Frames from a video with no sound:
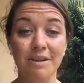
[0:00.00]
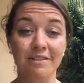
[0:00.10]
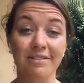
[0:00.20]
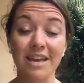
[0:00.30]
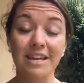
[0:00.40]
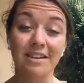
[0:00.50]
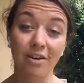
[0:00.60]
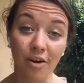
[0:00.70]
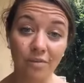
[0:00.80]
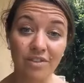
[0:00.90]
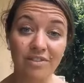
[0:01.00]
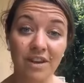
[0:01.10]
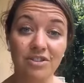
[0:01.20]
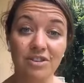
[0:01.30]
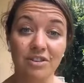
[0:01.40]
to be seen in a
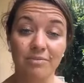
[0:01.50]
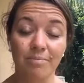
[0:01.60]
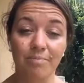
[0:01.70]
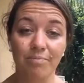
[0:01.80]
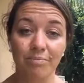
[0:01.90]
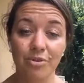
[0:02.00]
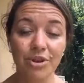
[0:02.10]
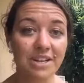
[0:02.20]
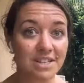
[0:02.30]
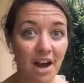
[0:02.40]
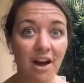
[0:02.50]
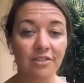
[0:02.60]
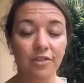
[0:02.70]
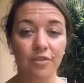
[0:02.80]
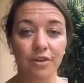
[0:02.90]
conversation. You get to
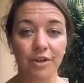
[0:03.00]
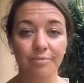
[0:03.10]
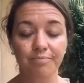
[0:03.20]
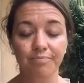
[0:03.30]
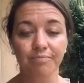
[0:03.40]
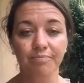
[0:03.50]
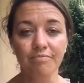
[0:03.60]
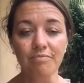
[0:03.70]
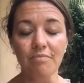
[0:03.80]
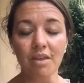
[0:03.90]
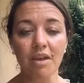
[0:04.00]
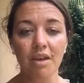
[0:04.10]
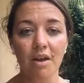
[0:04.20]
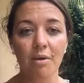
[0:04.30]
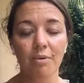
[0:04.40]
ask for it.
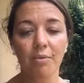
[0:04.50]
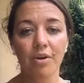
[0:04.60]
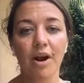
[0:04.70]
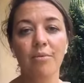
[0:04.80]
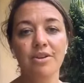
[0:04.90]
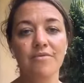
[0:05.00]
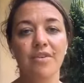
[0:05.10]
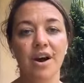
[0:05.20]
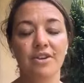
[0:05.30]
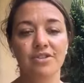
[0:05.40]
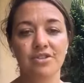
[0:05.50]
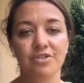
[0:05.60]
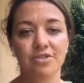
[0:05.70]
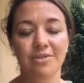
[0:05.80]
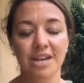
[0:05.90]
But what I would invite you to
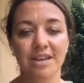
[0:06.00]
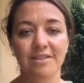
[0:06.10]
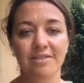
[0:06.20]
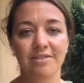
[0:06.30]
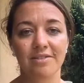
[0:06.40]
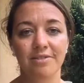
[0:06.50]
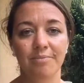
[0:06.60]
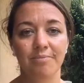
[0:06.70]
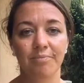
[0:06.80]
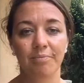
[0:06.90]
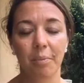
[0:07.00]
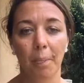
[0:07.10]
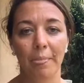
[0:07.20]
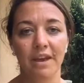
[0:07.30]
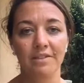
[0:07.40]
do is
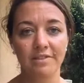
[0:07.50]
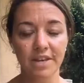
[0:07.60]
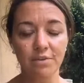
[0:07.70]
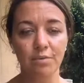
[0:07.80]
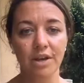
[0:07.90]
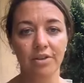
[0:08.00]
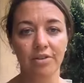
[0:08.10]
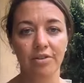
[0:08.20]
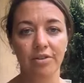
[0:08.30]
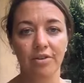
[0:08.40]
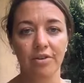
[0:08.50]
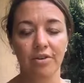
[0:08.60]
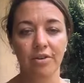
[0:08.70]
sit with